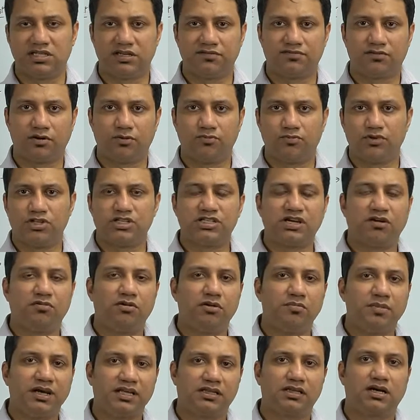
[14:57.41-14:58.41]
from which I will
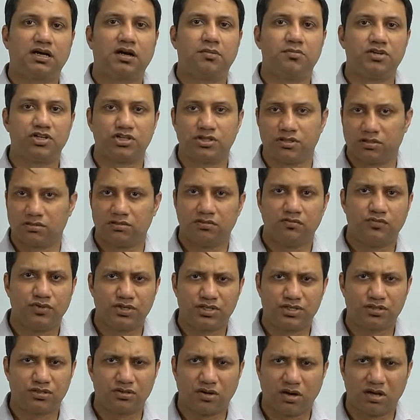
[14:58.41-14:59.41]
make the commission, which
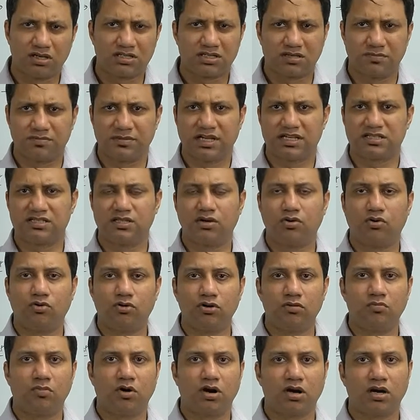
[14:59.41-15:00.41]
is awesome. That's the old
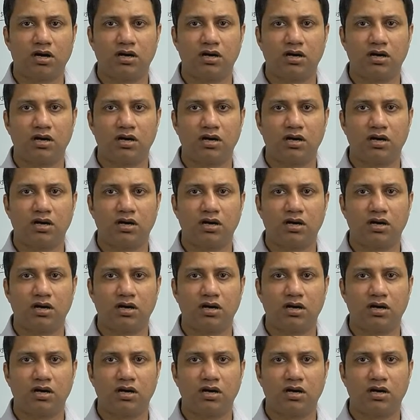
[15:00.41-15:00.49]
model,